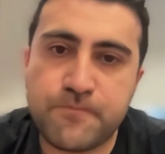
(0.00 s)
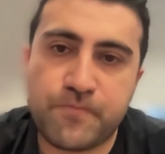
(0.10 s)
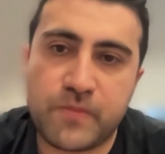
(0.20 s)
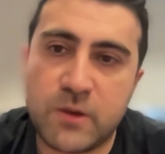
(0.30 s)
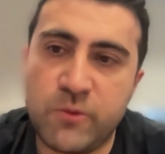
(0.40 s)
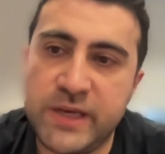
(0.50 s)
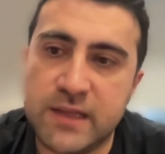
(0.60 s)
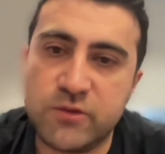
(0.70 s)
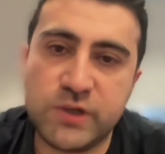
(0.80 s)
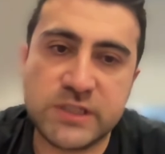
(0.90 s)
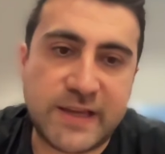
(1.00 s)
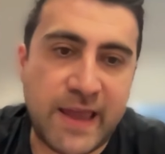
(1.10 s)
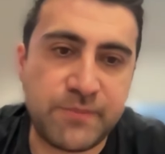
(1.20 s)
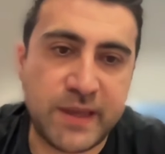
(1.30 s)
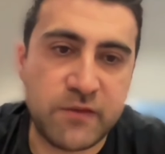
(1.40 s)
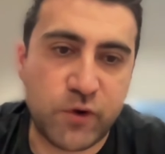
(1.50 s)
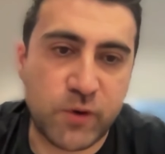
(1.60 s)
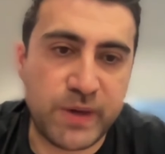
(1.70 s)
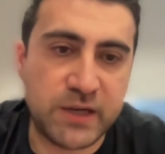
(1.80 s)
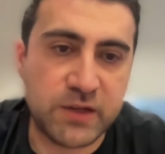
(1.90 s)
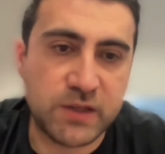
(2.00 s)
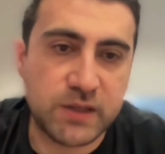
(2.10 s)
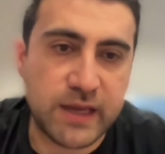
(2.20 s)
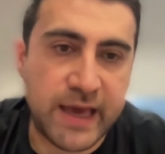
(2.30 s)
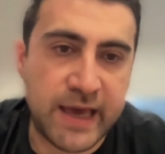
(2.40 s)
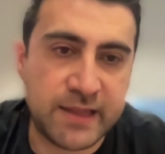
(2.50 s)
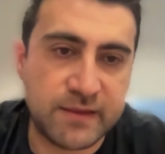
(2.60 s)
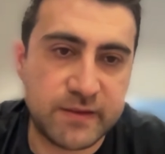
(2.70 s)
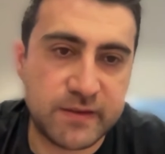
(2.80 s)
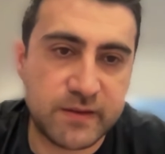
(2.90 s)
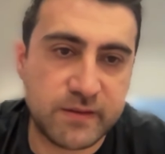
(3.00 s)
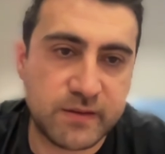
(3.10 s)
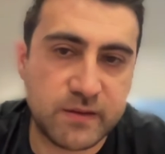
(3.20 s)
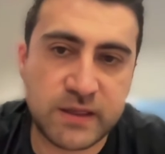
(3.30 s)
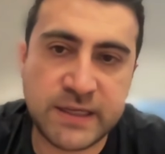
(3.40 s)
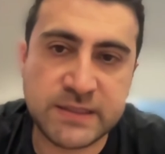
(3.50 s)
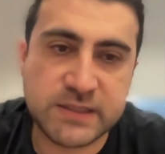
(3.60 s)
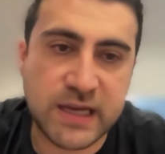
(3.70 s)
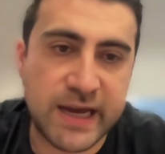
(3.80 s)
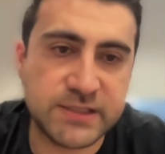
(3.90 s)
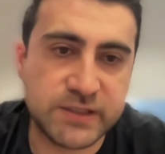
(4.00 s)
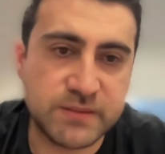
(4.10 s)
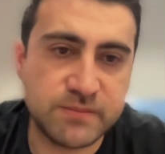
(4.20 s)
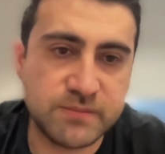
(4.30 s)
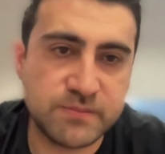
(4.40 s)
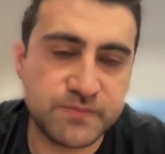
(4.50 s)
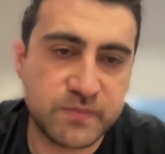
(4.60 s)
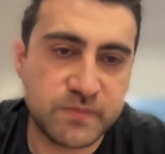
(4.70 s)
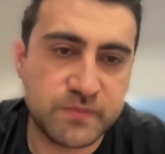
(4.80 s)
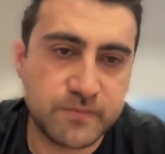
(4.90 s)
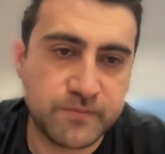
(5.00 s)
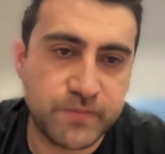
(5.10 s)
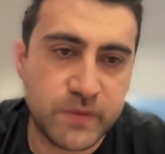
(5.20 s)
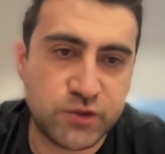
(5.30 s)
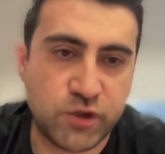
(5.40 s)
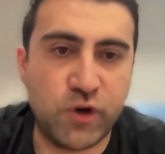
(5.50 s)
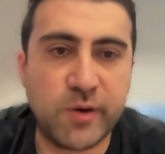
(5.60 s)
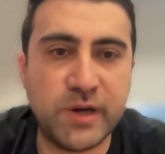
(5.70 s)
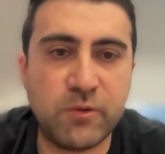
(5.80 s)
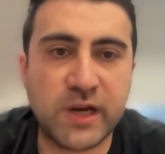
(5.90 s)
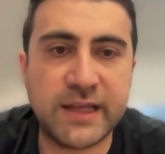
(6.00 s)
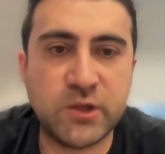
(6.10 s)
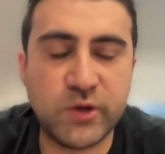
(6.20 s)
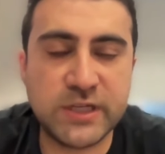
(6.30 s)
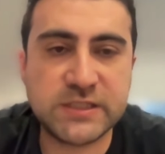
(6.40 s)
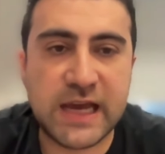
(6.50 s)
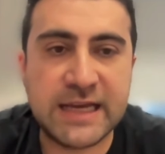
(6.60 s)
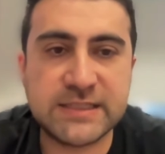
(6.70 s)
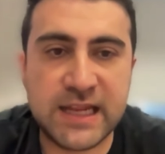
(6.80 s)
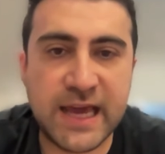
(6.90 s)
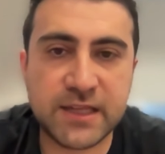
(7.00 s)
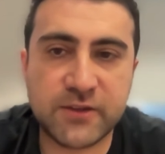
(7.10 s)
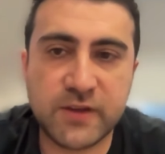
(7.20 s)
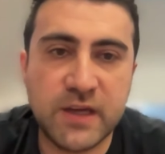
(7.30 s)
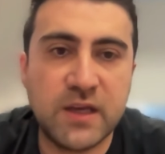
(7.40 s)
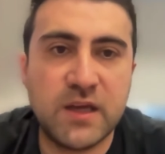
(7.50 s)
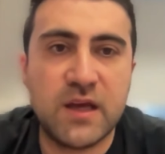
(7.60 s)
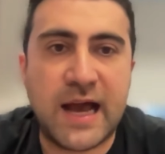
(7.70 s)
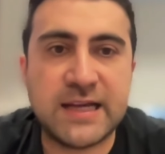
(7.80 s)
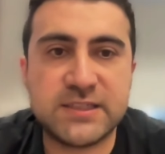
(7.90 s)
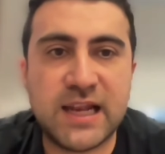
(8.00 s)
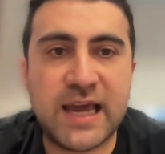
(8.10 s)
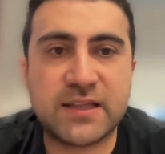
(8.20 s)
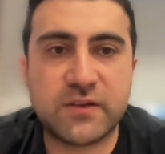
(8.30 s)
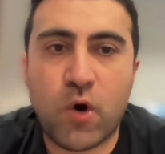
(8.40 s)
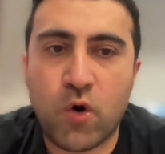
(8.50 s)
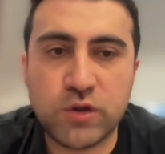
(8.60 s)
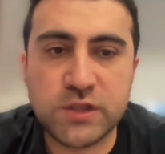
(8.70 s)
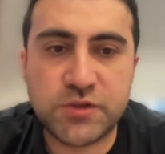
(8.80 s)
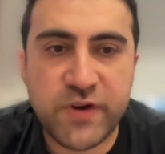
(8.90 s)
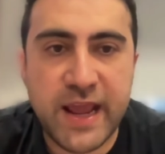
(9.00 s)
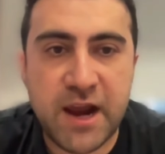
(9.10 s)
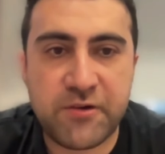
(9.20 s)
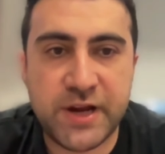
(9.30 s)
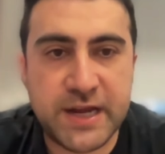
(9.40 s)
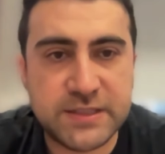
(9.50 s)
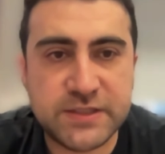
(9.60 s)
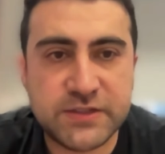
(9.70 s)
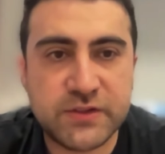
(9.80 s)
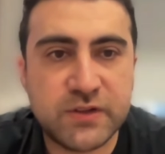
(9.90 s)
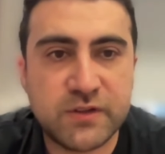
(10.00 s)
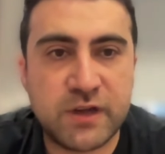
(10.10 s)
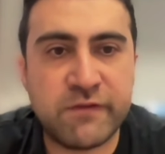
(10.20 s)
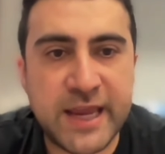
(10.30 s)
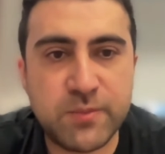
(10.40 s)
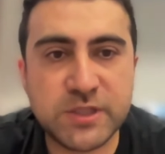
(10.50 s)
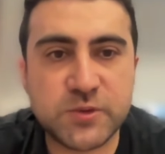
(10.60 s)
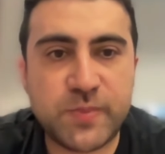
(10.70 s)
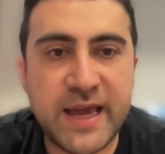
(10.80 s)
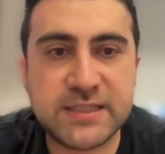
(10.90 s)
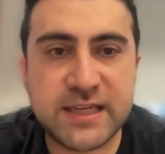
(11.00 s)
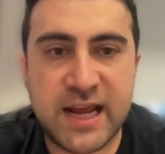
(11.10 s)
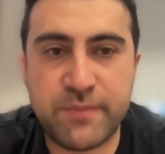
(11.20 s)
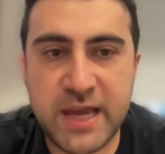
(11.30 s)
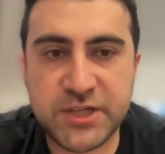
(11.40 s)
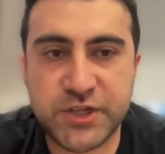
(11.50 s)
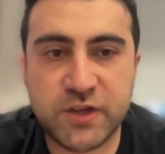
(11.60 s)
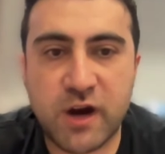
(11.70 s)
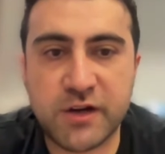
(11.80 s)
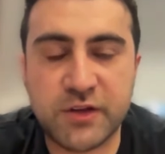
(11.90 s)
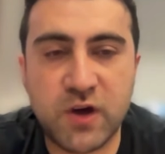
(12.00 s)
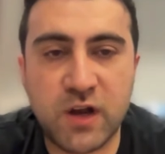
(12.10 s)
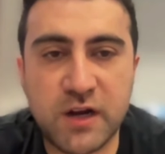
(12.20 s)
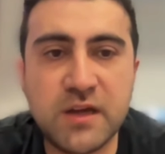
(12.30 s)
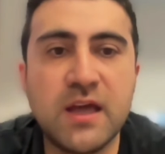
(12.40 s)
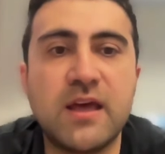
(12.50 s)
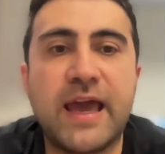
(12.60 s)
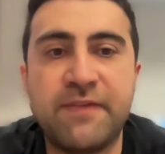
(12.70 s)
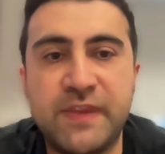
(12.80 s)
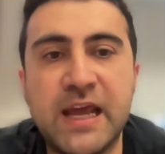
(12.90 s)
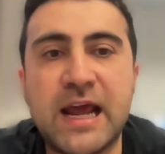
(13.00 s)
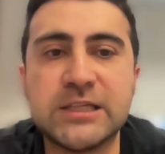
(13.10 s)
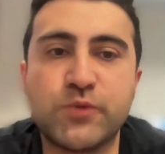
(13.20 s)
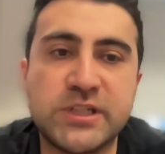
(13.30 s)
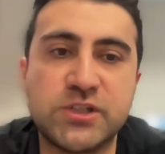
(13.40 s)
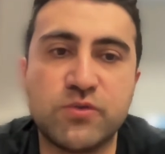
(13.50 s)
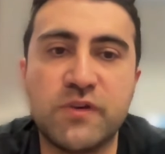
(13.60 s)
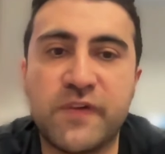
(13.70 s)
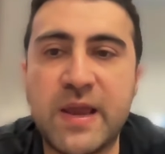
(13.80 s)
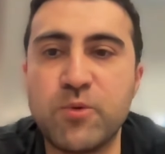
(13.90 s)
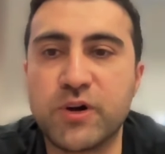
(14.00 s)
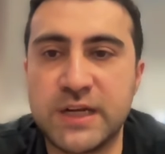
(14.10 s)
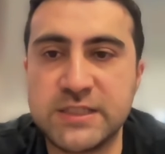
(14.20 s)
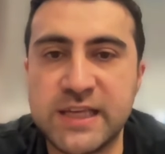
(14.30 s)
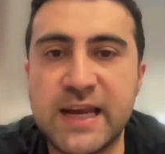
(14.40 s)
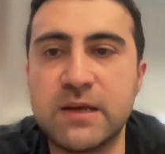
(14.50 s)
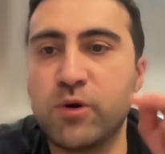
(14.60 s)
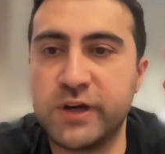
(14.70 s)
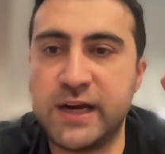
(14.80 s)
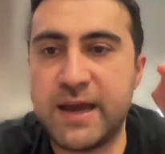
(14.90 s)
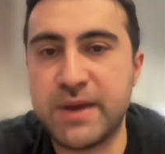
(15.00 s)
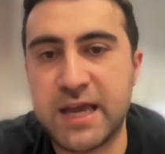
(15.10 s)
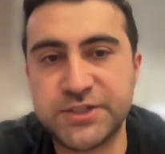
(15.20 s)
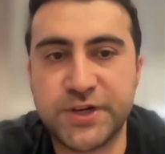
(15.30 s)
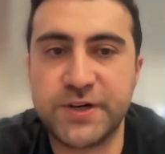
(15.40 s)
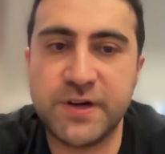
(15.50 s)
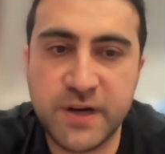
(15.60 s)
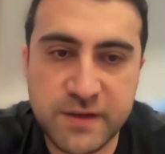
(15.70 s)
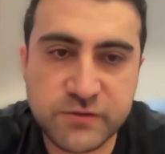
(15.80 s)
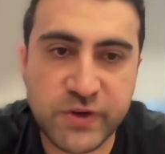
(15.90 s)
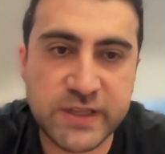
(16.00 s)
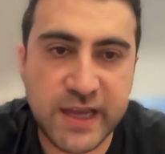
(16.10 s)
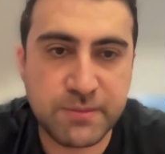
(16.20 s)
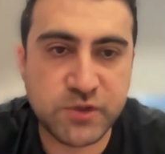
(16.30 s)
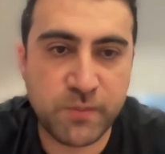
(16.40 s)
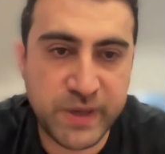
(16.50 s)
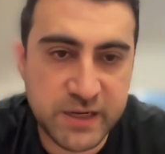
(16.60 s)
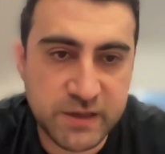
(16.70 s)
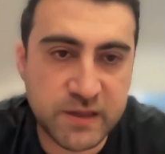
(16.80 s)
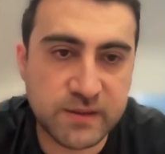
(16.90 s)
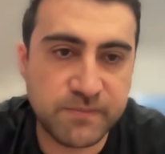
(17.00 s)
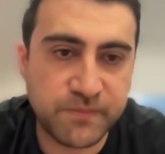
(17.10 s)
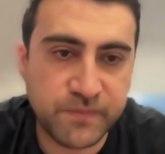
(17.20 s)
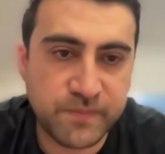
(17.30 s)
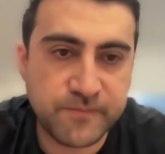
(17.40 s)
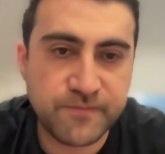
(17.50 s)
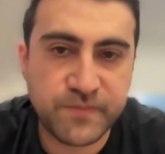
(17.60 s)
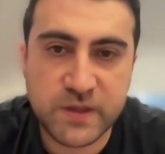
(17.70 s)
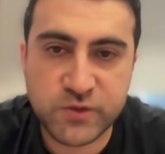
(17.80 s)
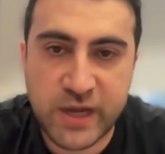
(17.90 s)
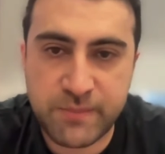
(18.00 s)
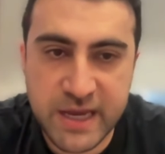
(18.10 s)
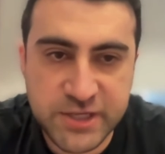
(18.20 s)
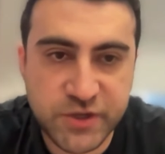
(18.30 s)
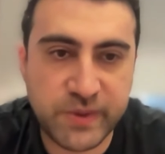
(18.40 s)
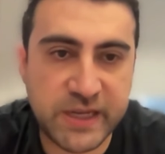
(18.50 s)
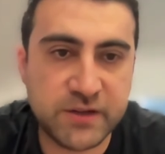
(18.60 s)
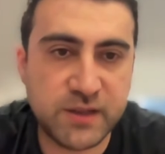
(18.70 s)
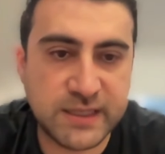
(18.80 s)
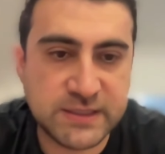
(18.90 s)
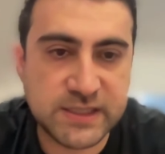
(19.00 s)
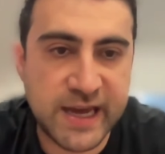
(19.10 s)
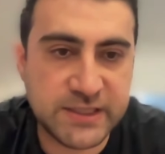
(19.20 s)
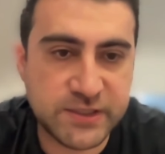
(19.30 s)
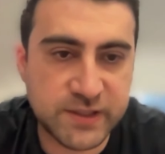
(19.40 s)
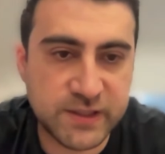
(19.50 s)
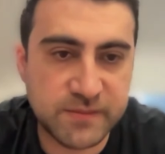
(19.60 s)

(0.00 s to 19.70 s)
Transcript: We can do the same thing for middle and incisal. So normally what I do is I select all the 3 areas the available space measure target color, and then I switch to the framework and aesthetic model and I measure 3 times. So middle, so I measure middle, incisal.